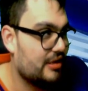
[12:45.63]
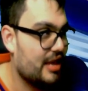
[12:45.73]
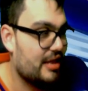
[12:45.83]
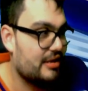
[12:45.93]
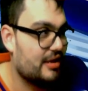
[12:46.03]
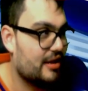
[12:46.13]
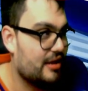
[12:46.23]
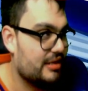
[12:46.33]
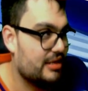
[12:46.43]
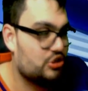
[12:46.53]

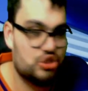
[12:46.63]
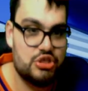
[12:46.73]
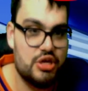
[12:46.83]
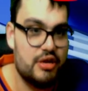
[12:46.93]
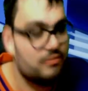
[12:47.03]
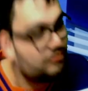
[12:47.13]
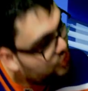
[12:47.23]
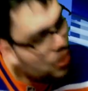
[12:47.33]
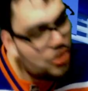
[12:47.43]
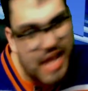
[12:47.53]
And he just
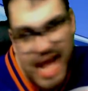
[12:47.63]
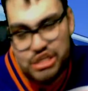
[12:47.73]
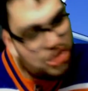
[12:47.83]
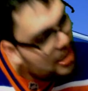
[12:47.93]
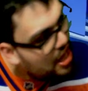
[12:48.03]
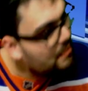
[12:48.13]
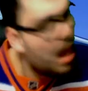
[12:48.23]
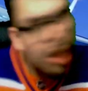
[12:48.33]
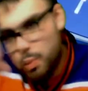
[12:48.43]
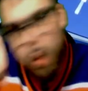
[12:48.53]
turned that shit up.
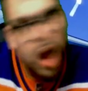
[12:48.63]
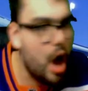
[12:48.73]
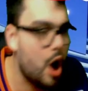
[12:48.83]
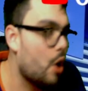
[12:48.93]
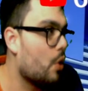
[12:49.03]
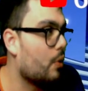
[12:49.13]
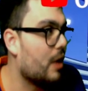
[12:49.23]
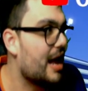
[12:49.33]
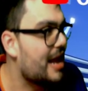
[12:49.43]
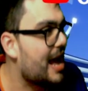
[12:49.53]
Wow.
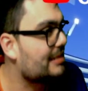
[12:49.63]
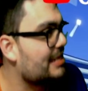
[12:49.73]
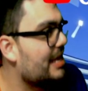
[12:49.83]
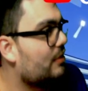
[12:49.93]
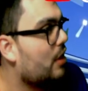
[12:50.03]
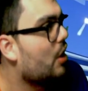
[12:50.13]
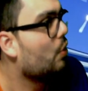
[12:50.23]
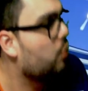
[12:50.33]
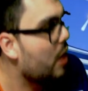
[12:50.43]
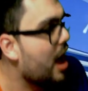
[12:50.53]
And I said,
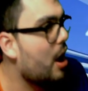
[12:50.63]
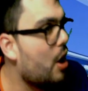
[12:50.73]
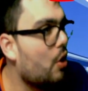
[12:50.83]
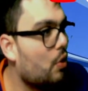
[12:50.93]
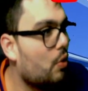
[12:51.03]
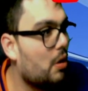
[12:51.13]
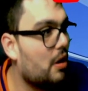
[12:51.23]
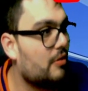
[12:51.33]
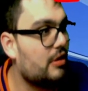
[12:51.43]
wow.